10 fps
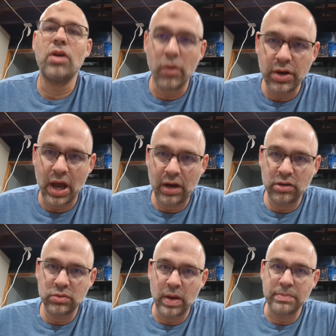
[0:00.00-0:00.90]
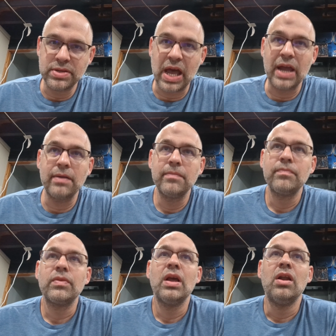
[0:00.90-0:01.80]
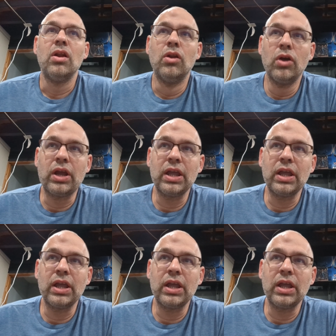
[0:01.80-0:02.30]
go to Docker's website, look